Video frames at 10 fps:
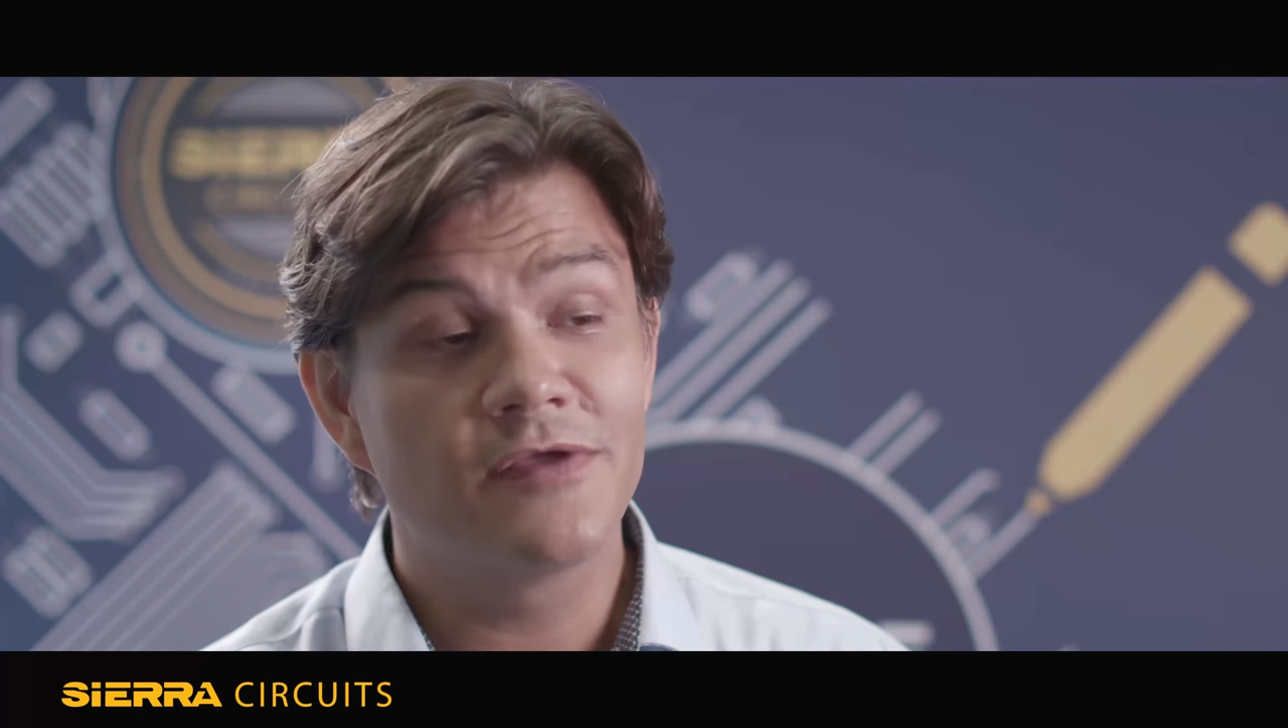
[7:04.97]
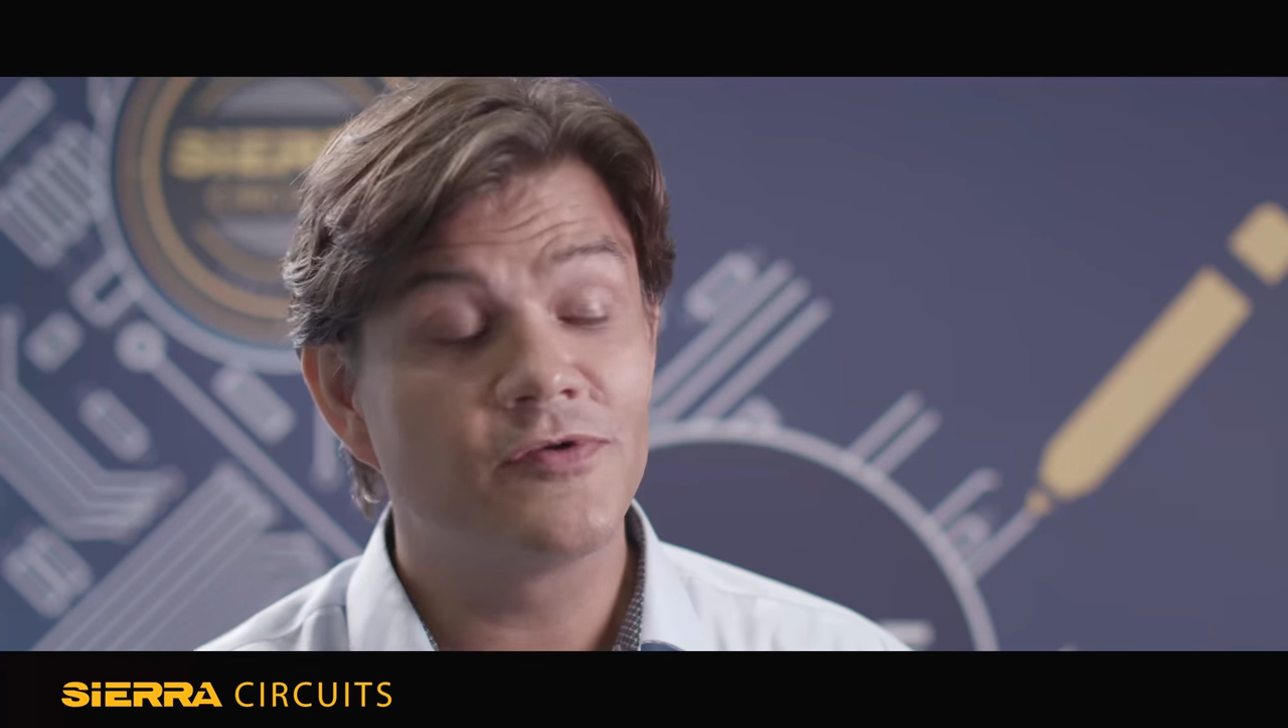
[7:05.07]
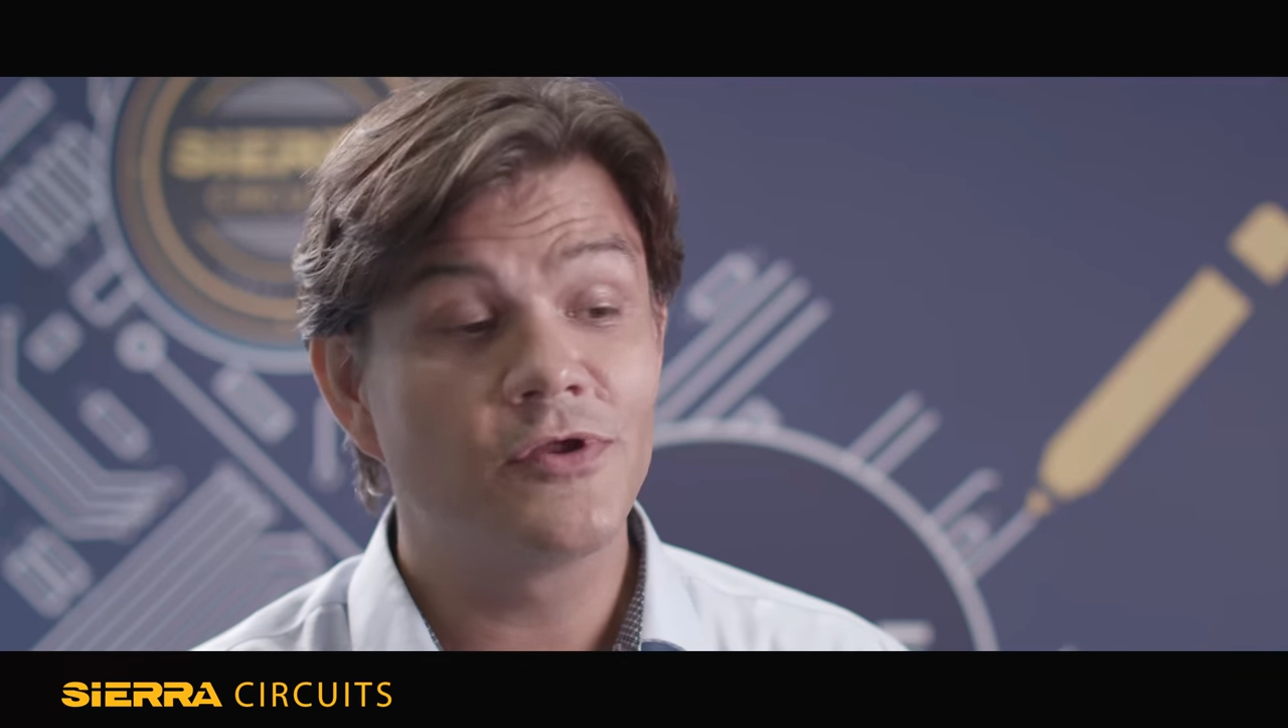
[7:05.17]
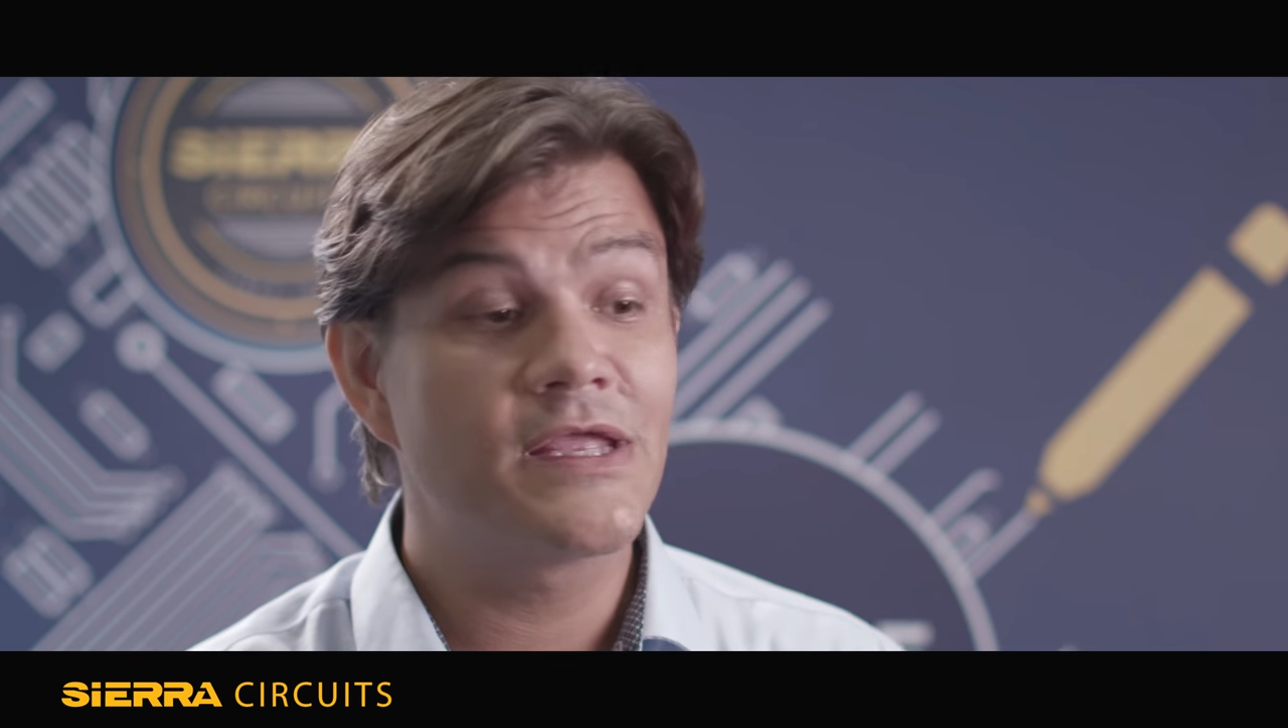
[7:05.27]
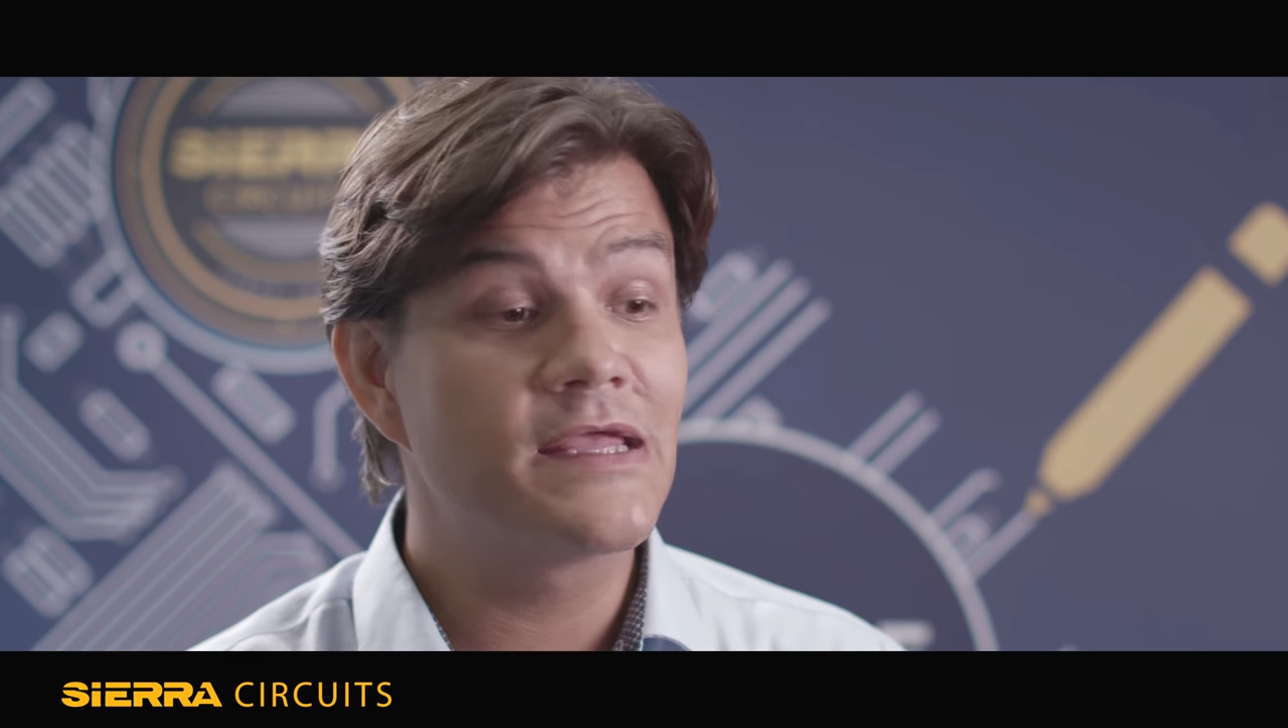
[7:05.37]
If
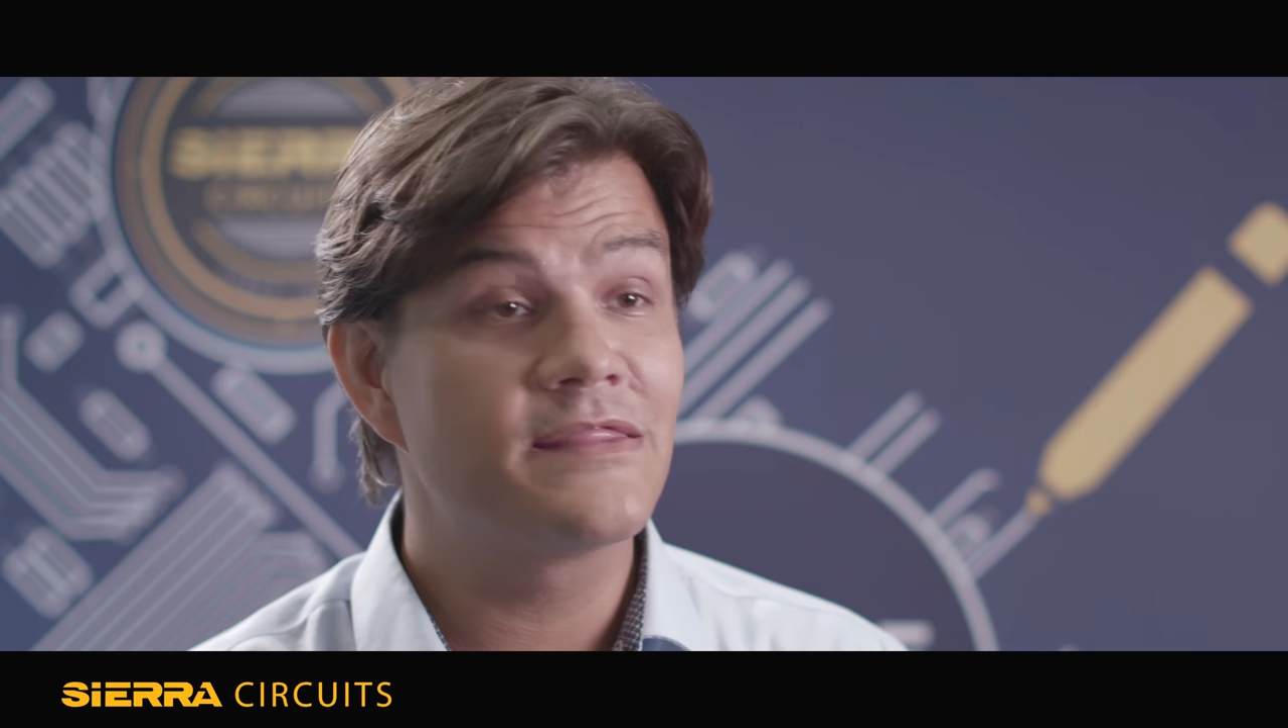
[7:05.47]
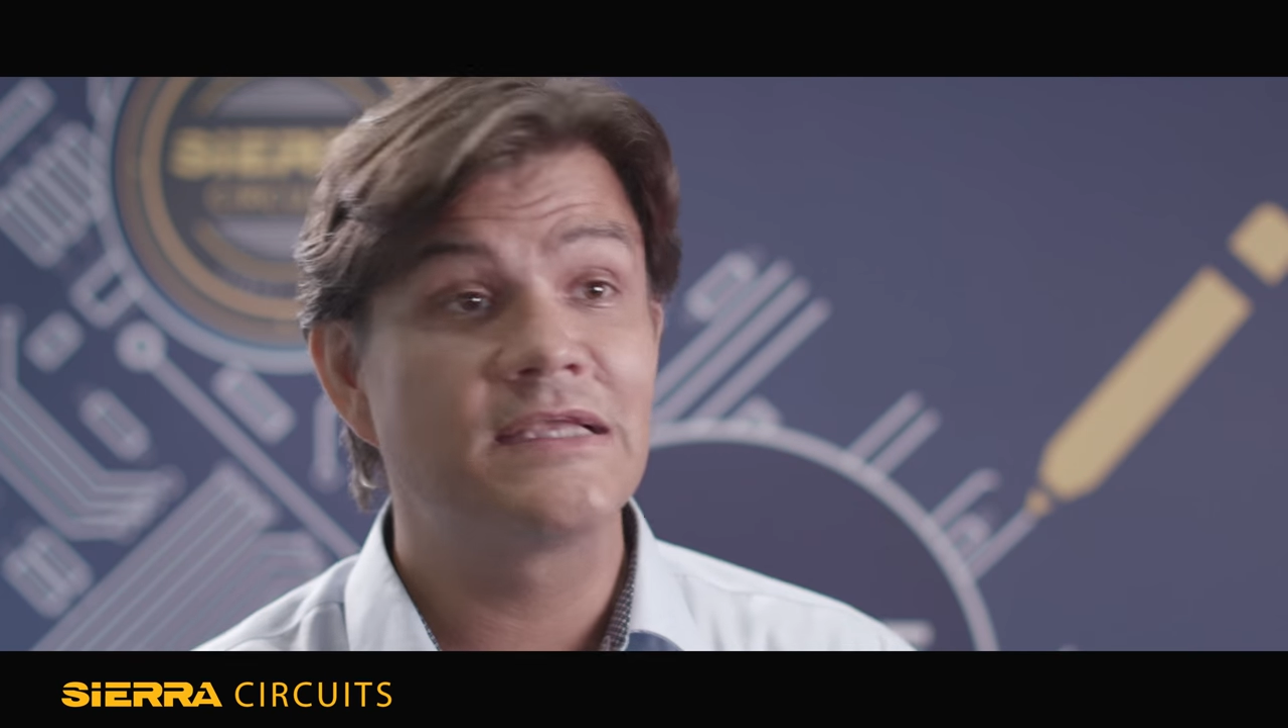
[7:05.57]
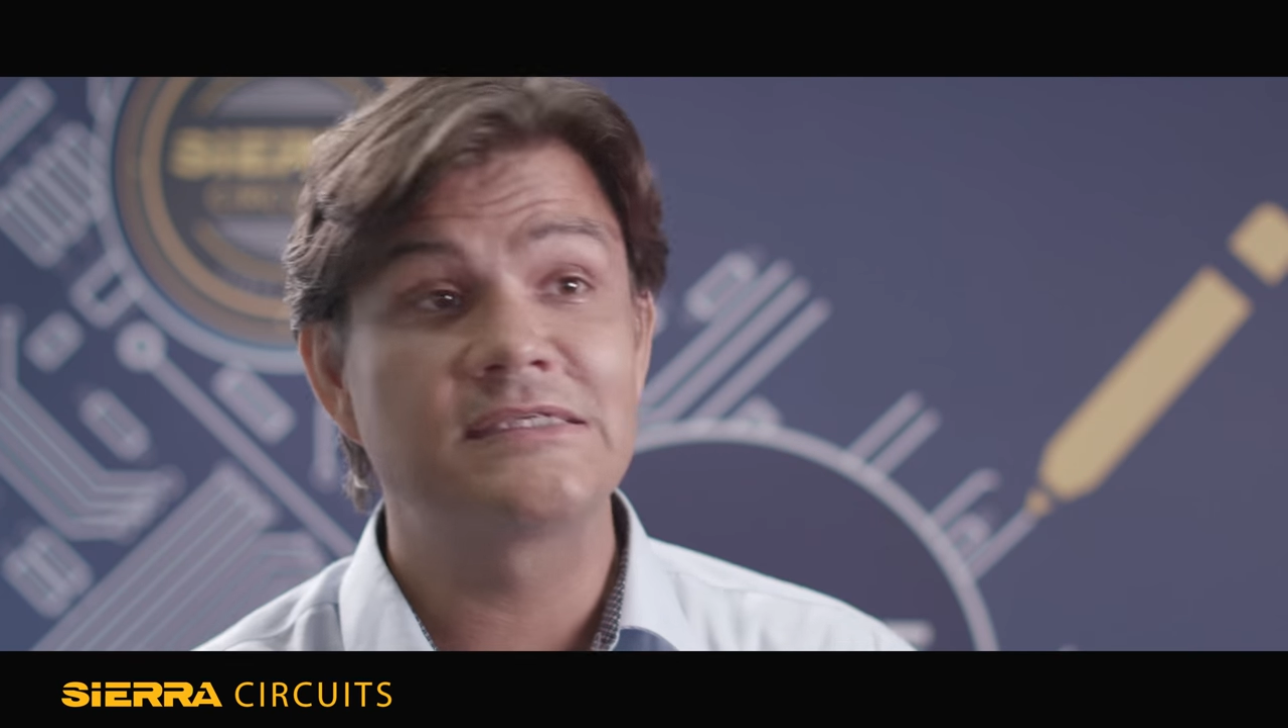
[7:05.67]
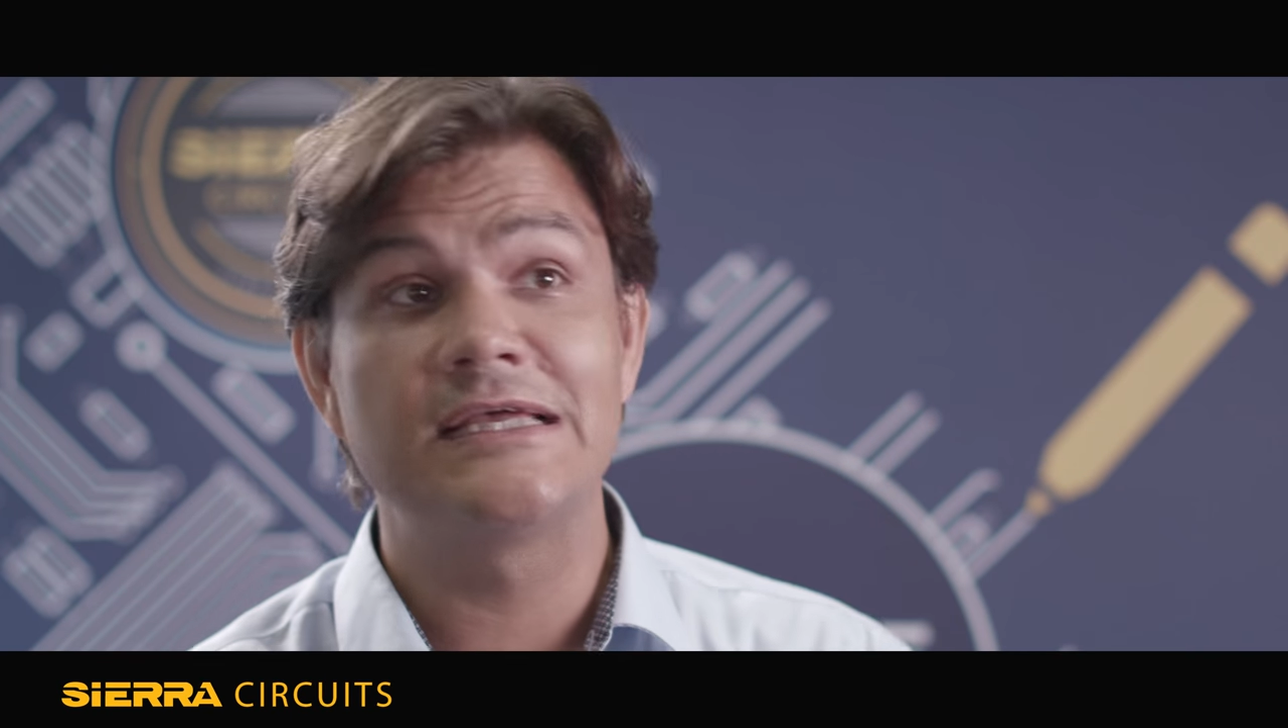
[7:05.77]
you're looking at things